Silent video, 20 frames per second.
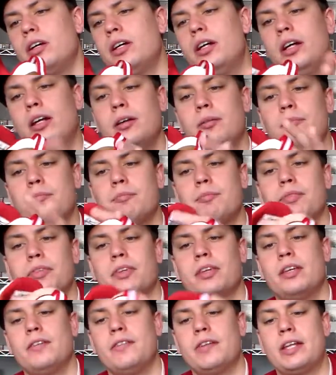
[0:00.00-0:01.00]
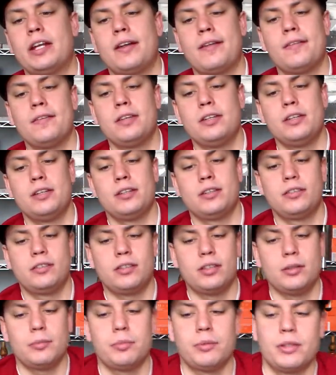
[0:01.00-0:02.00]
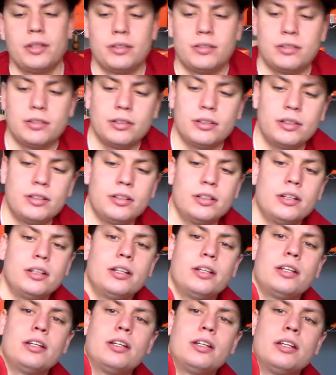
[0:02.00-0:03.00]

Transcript: Um, and then on the tip of the tongue,